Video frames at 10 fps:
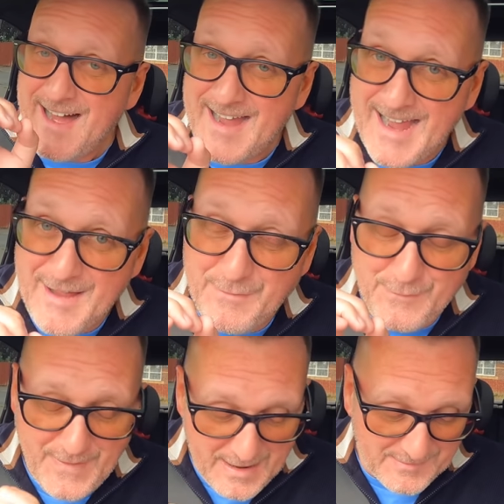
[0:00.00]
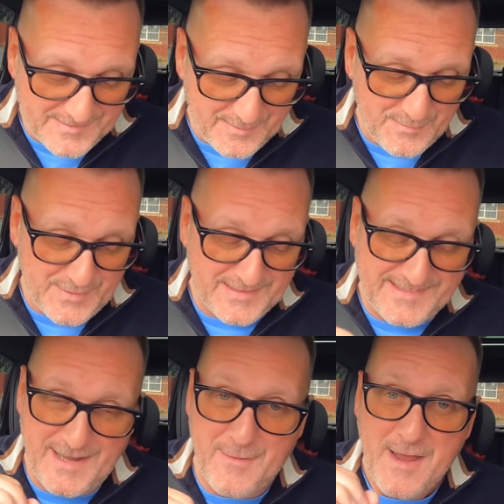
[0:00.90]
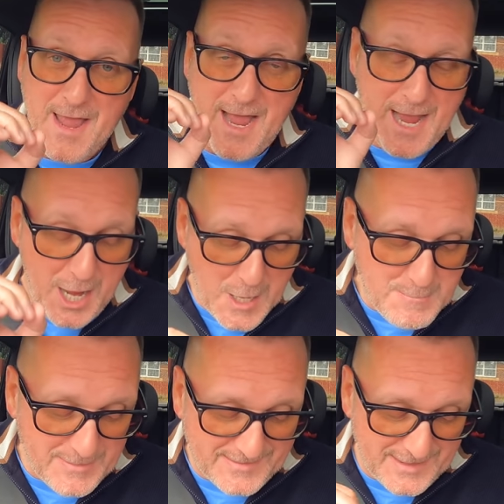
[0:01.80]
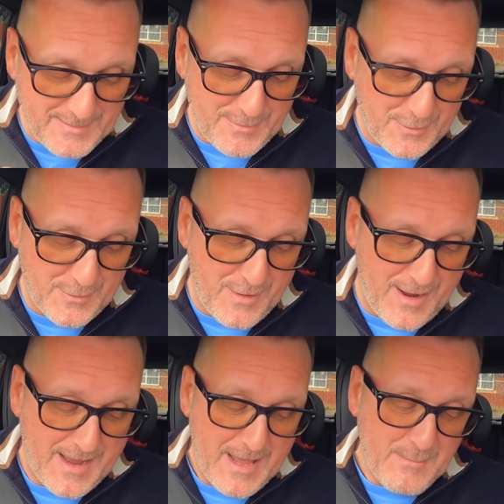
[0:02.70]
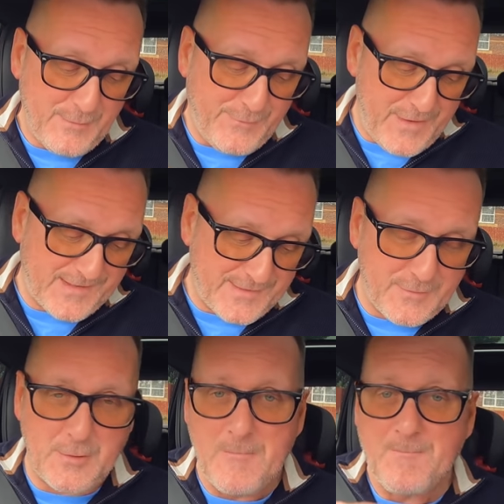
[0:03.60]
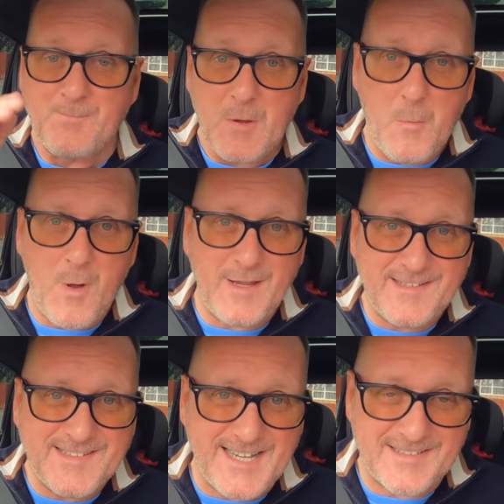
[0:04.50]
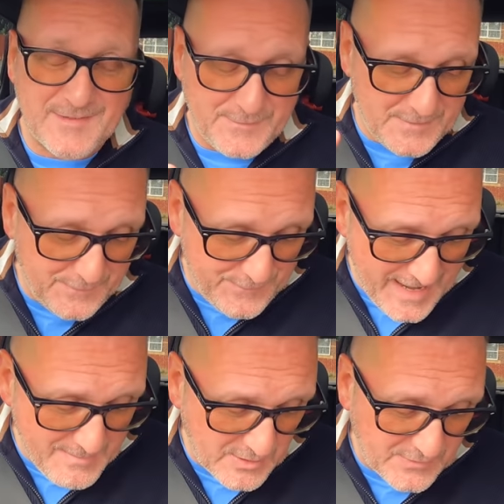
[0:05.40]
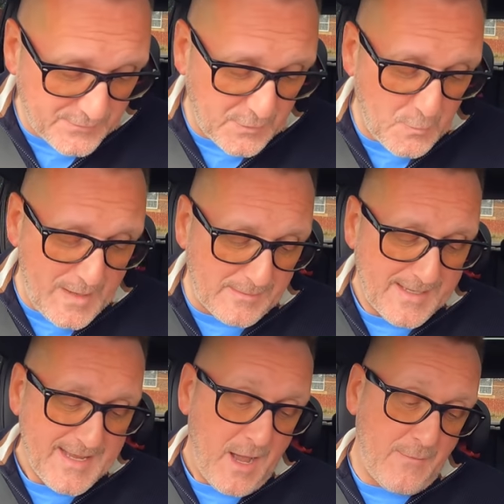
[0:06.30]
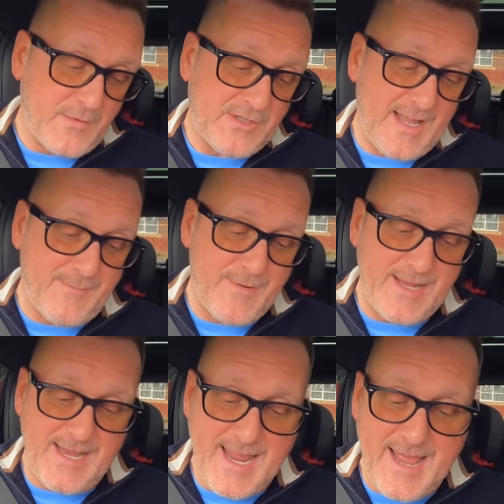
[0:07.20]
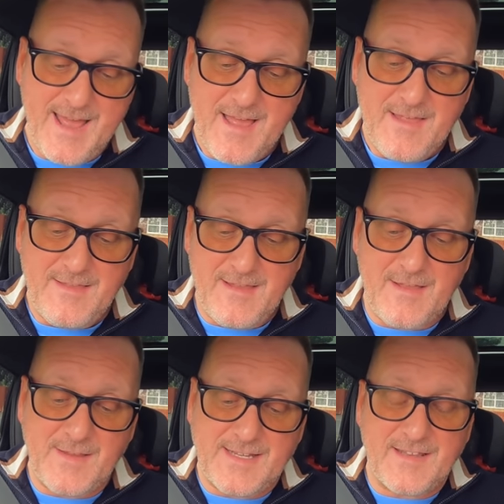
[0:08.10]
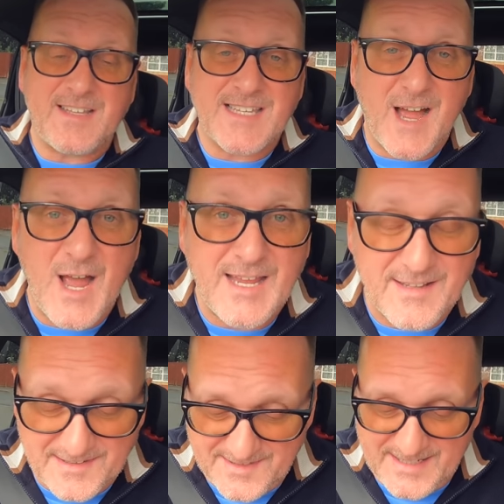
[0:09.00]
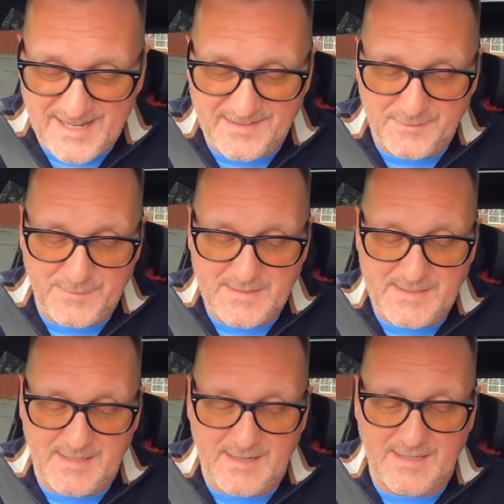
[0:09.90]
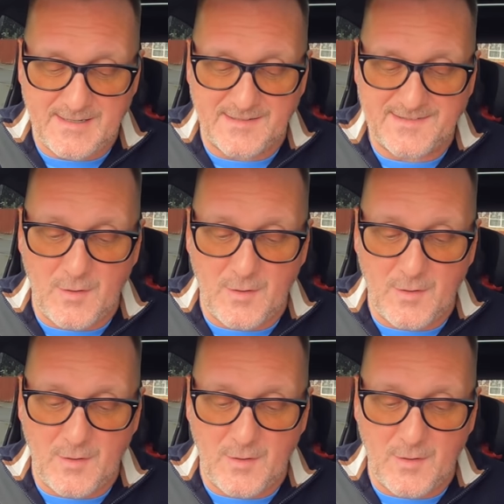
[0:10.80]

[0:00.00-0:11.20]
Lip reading: I have found something, so I hope it's going to be all right. But first of all, what is Castleford famous for? Well, obviously, I'm reading here, the Tigers, the Castleford Tigers.